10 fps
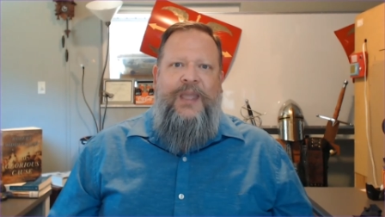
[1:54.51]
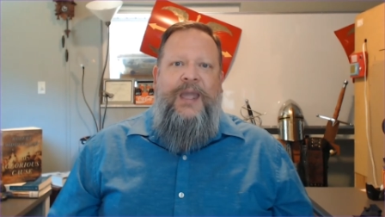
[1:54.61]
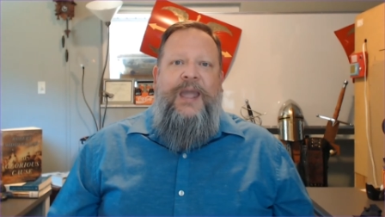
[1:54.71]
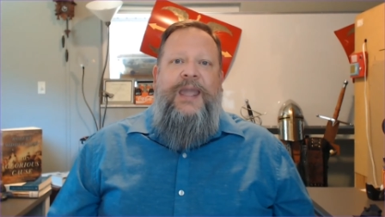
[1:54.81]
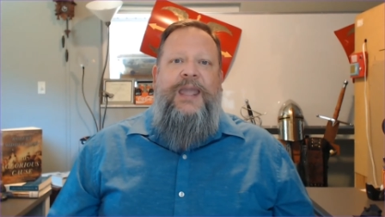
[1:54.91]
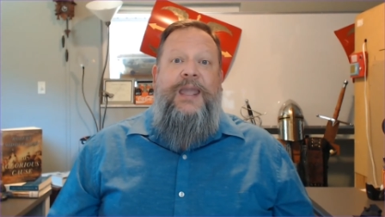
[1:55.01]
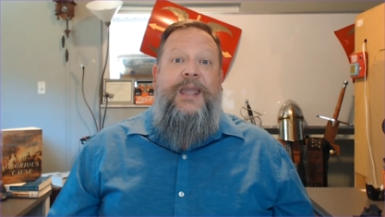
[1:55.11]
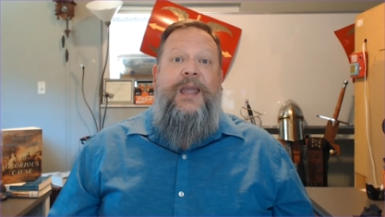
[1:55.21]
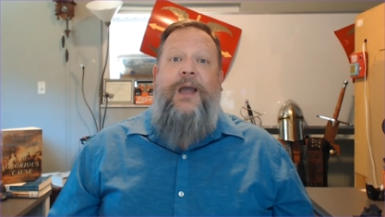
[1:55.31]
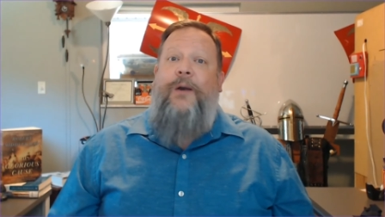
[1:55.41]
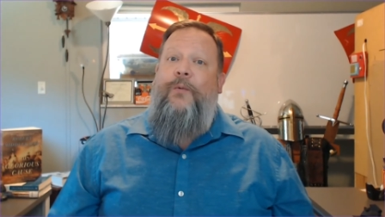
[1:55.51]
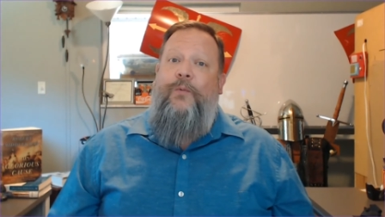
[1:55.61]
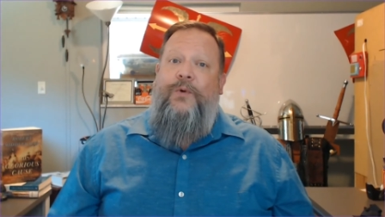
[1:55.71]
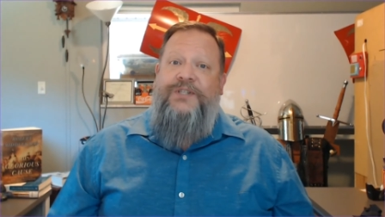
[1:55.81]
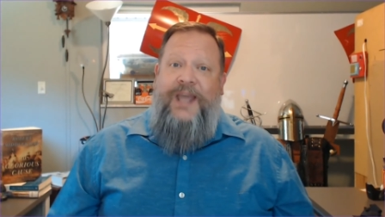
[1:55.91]
He
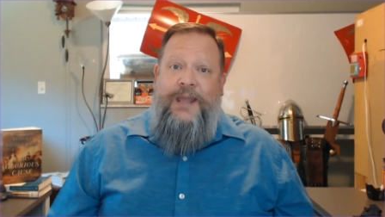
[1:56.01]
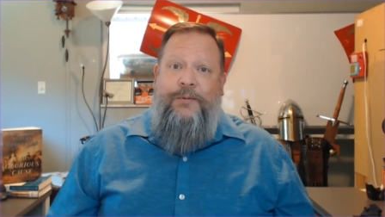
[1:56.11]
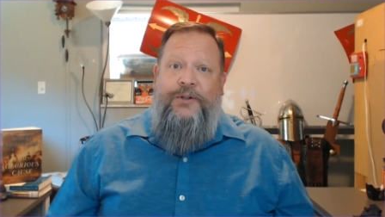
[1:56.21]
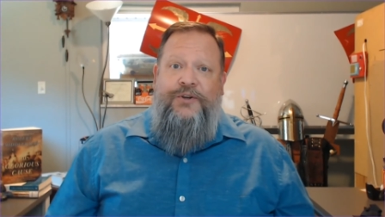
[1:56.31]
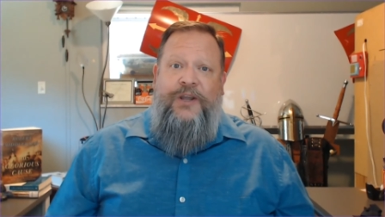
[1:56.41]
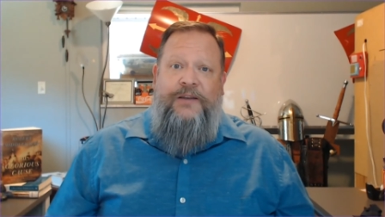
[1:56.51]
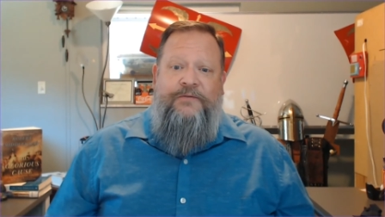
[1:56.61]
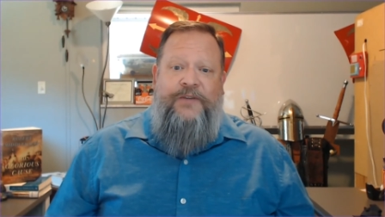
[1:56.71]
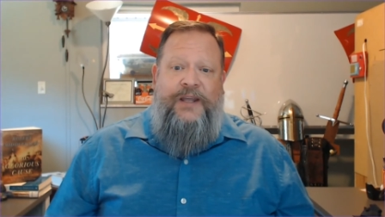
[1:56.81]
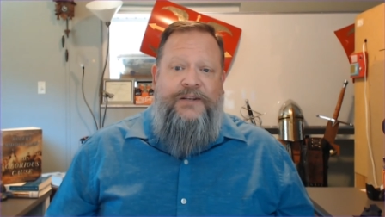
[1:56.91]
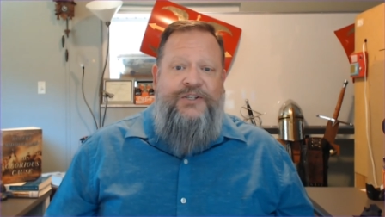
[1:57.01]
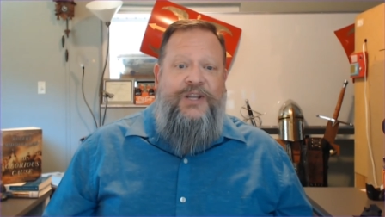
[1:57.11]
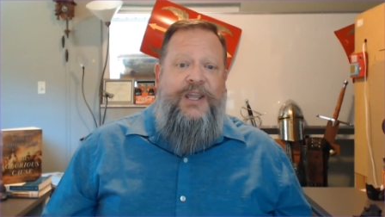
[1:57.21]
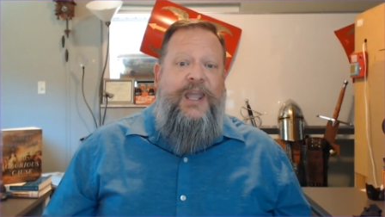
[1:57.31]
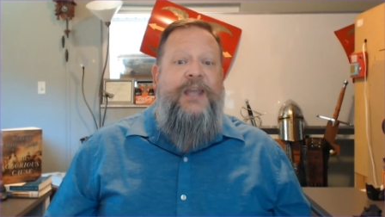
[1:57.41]
was able to convince
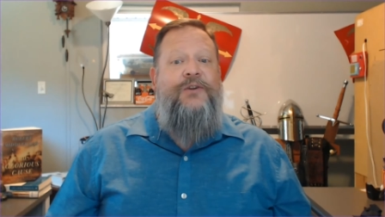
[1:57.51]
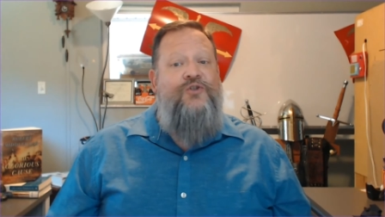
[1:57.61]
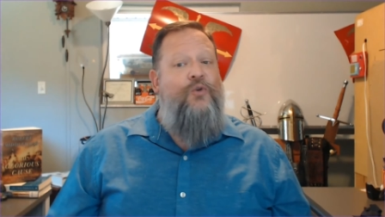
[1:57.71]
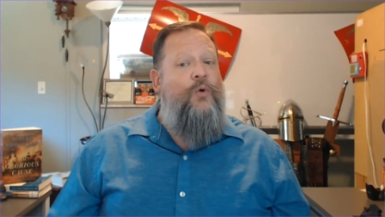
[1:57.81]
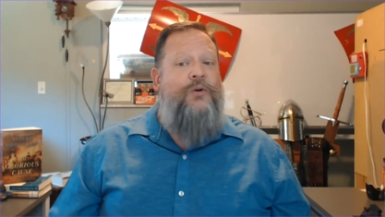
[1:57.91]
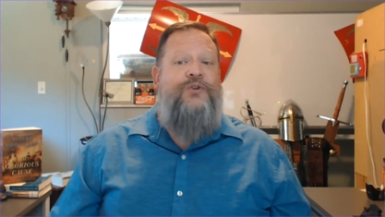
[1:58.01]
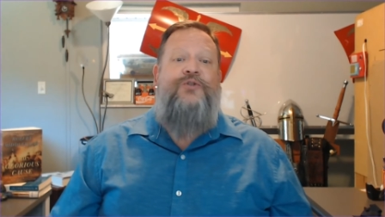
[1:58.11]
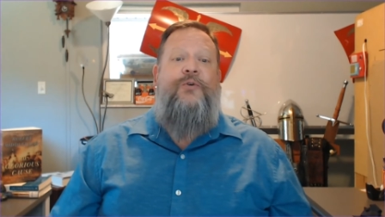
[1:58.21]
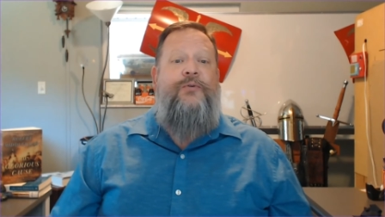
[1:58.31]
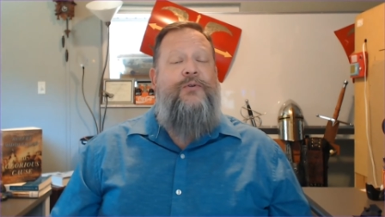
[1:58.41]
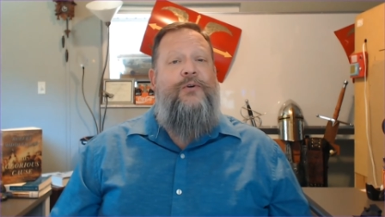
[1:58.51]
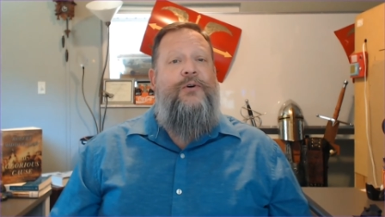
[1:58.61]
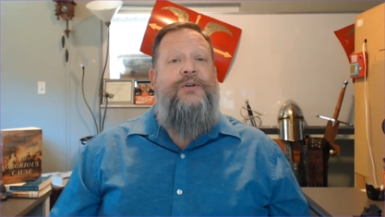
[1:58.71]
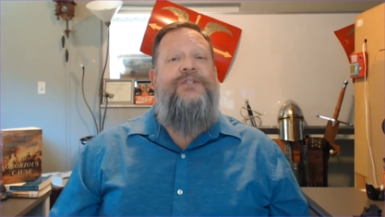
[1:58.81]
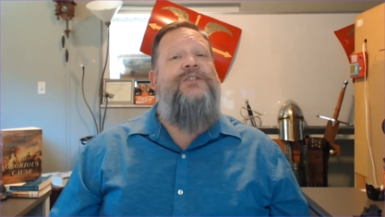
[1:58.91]
King George
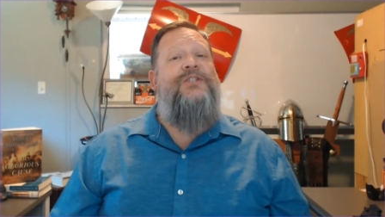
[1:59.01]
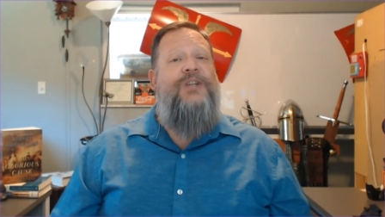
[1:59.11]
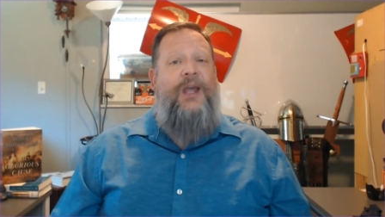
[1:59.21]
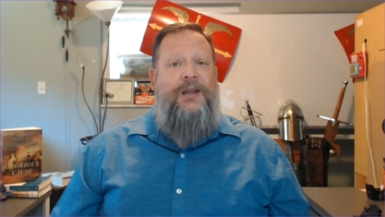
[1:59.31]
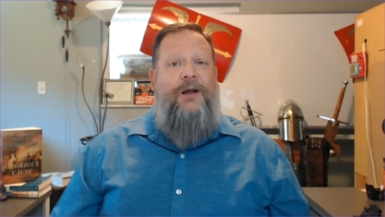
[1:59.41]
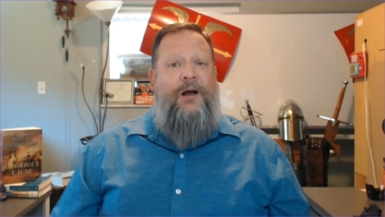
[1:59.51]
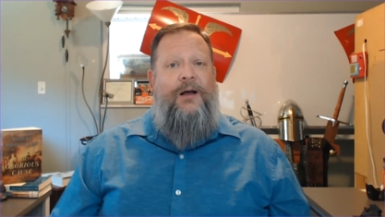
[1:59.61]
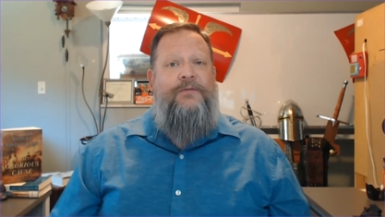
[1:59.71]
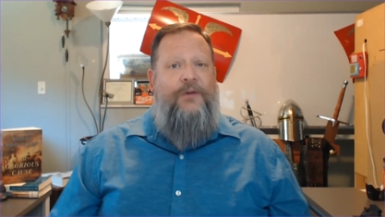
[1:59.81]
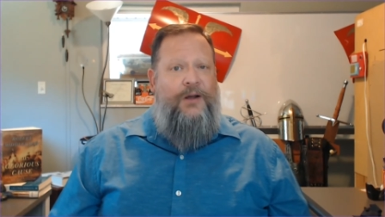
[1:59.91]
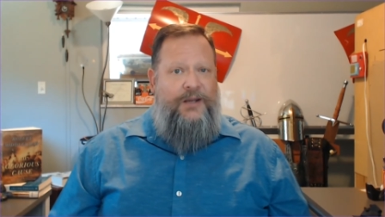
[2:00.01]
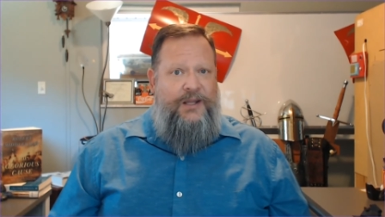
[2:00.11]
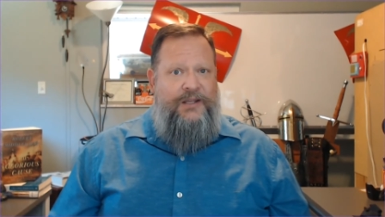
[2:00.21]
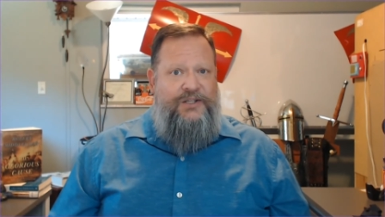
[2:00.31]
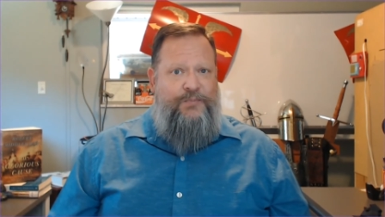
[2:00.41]
III to sign off on
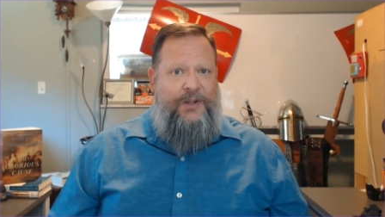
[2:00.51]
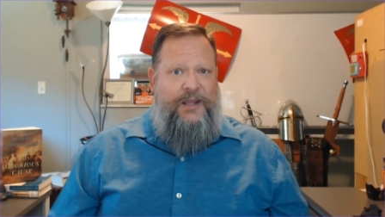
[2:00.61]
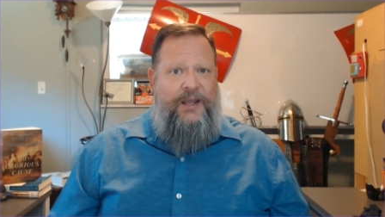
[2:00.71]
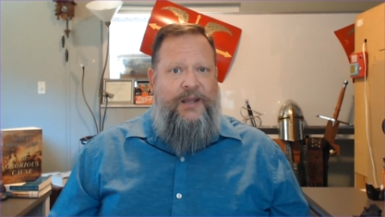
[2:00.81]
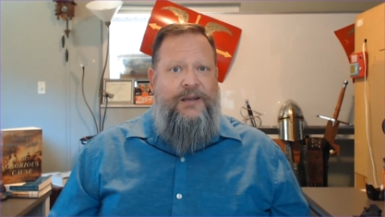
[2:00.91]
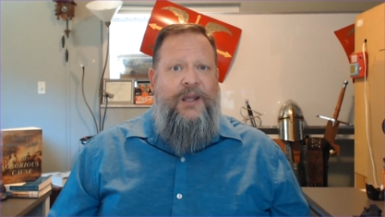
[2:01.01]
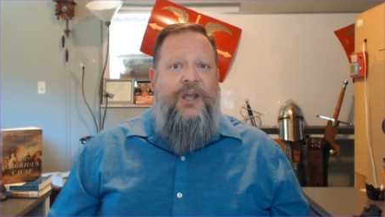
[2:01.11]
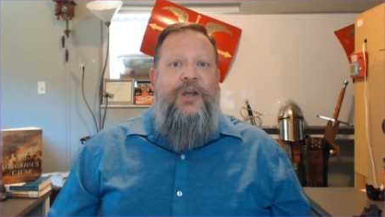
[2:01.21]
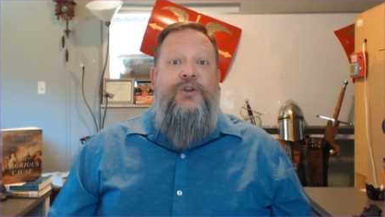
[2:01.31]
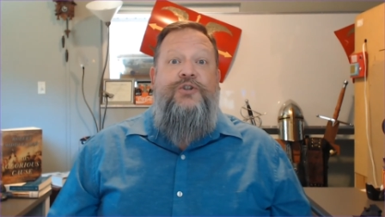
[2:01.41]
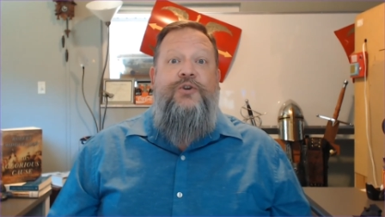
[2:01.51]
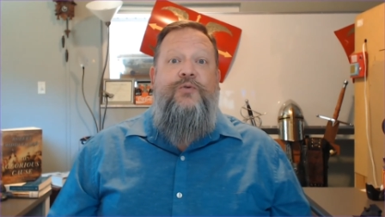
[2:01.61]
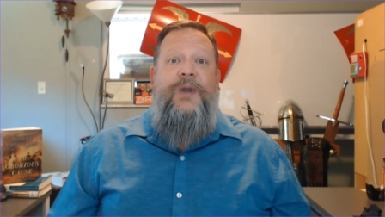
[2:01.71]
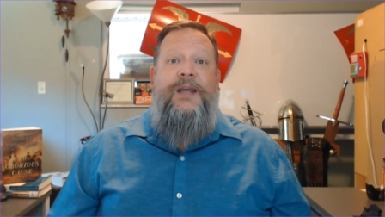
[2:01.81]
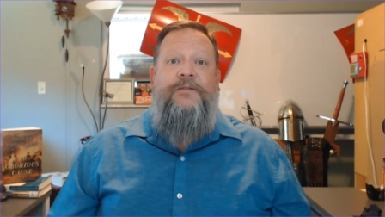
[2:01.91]
his plan to
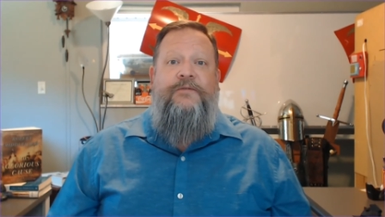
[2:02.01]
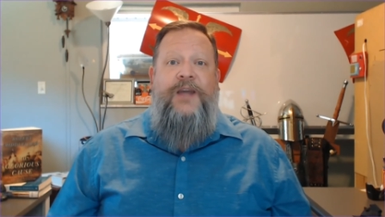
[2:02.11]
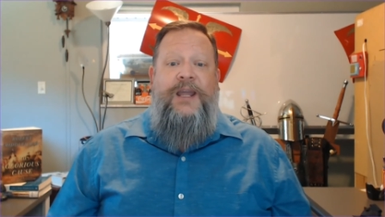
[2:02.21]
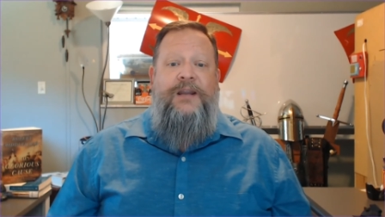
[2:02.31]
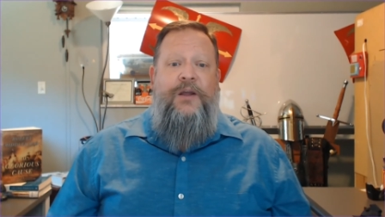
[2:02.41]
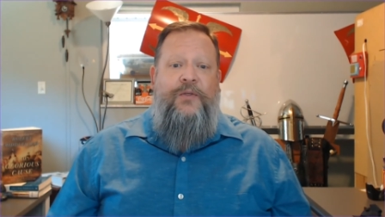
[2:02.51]
invade the